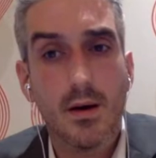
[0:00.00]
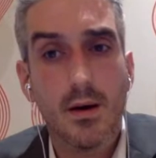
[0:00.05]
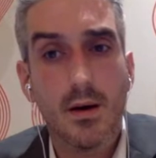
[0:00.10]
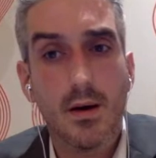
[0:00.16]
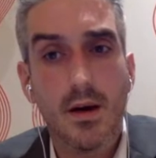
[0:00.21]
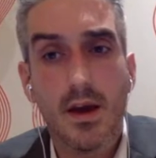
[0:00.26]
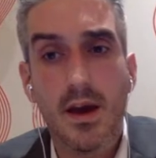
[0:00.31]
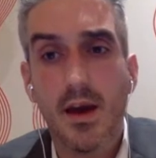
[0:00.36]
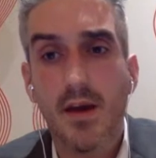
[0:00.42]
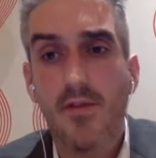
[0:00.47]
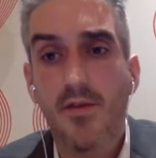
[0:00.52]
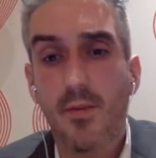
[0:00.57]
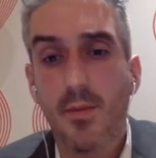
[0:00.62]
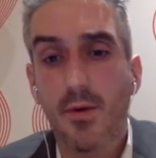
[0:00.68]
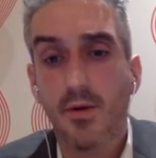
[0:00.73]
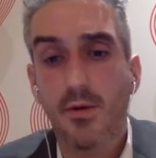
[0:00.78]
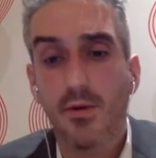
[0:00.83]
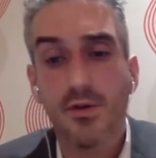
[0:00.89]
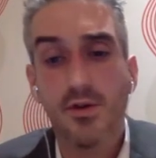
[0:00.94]
hear from
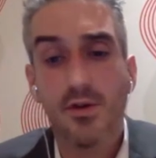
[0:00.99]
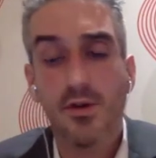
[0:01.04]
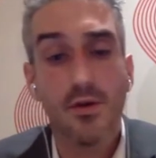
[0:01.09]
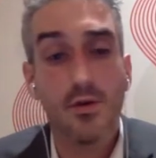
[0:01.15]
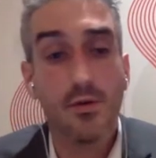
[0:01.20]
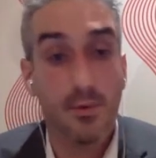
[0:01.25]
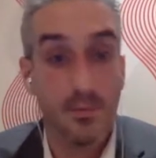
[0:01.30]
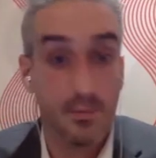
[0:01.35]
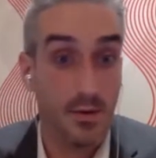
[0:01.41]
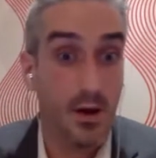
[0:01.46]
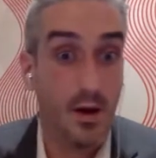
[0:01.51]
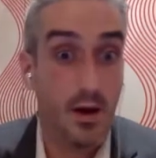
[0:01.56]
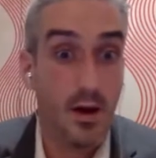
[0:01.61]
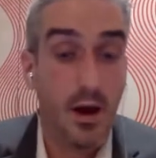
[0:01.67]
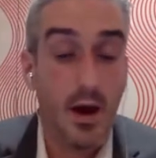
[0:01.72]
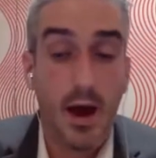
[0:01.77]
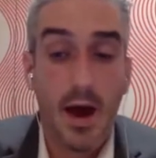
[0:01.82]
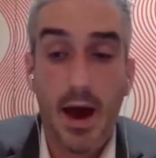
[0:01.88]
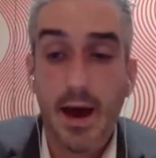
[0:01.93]
you all soon.
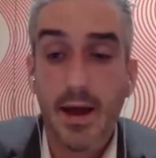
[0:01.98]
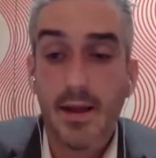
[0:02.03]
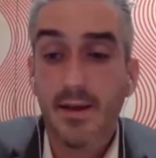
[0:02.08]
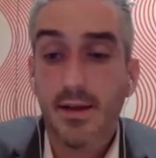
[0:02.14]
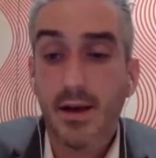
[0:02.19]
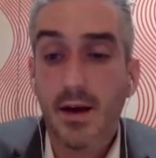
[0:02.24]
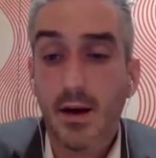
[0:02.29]
And